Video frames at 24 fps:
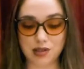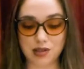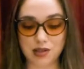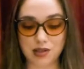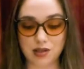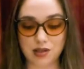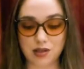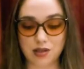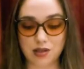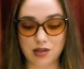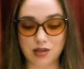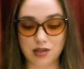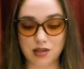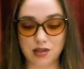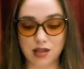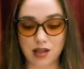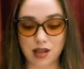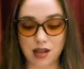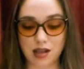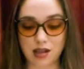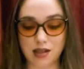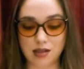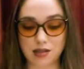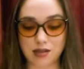to the
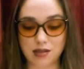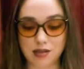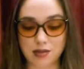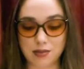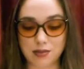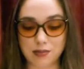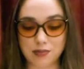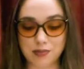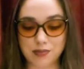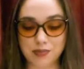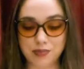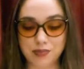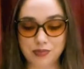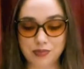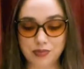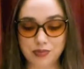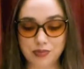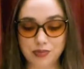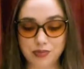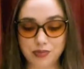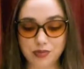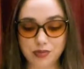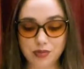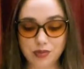skies,
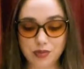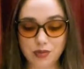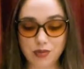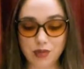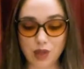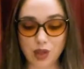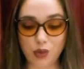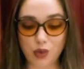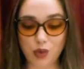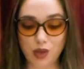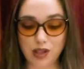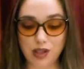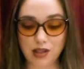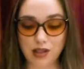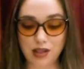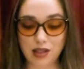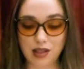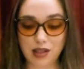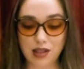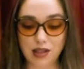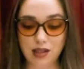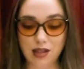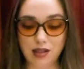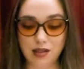while
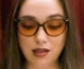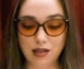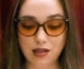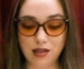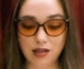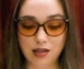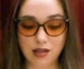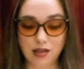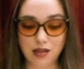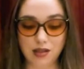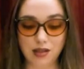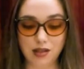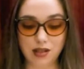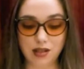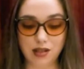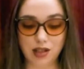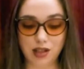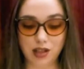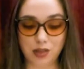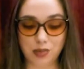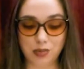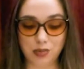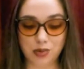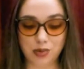he,
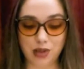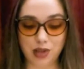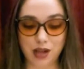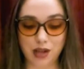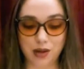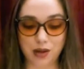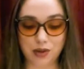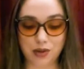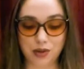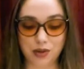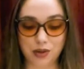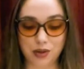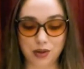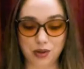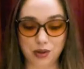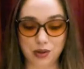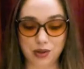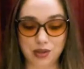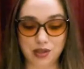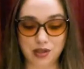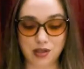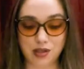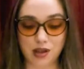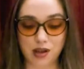not proud although
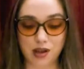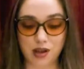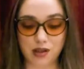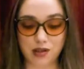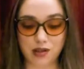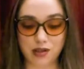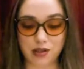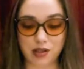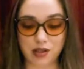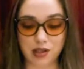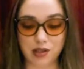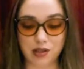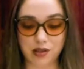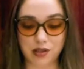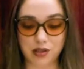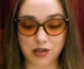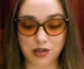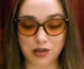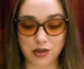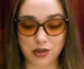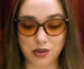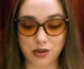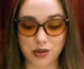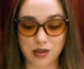his collar nearly
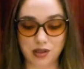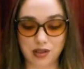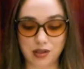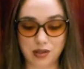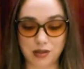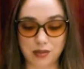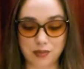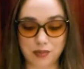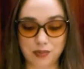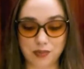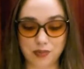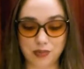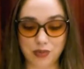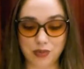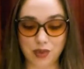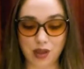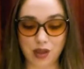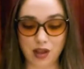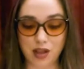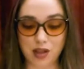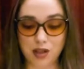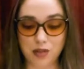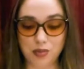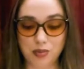choked him,
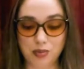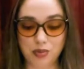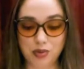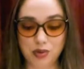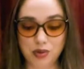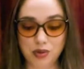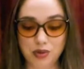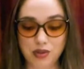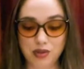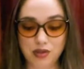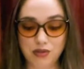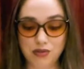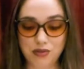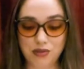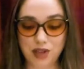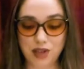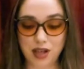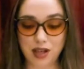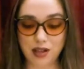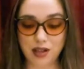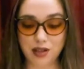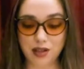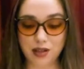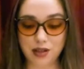blew the
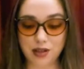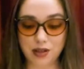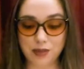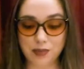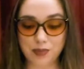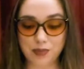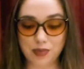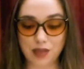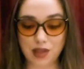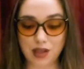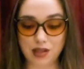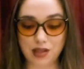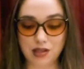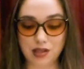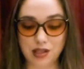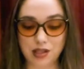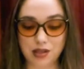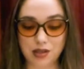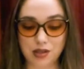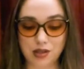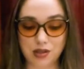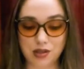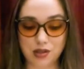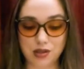fire
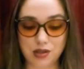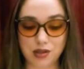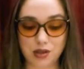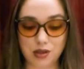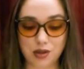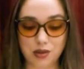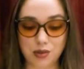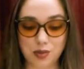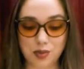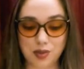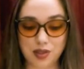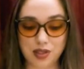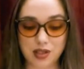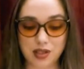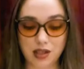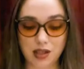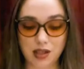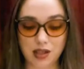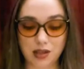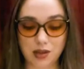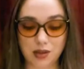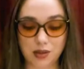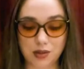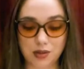until the slow
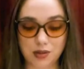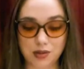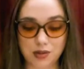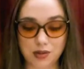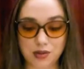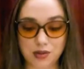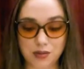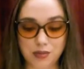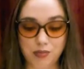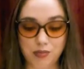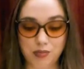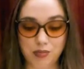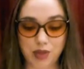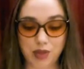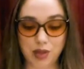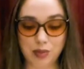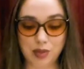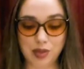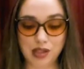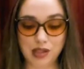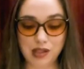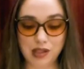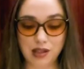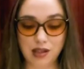potatoes,
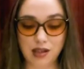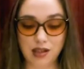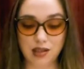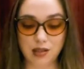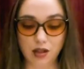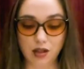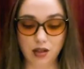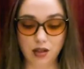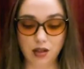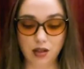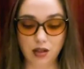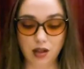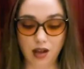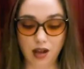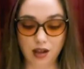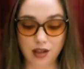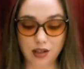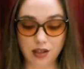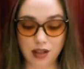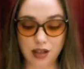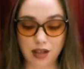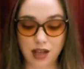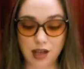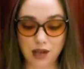bubbling up,
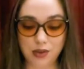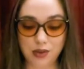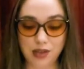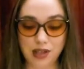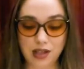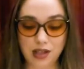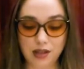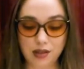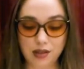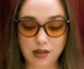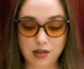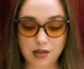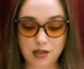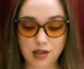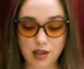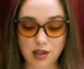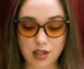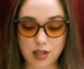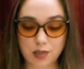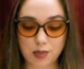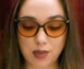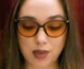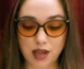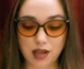knocked loudly at the
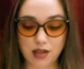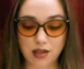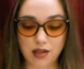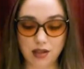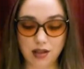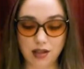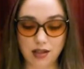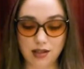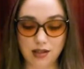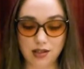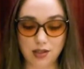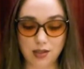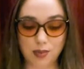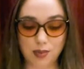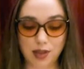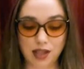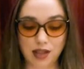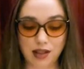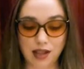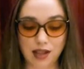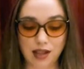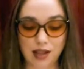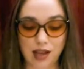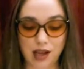saucepan lid to be
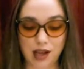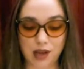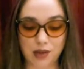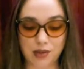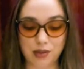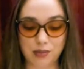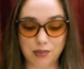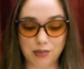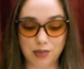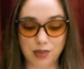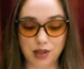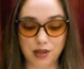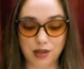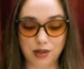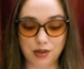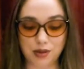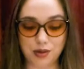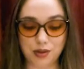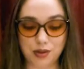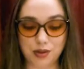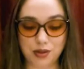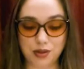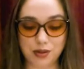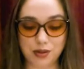let out and peeled.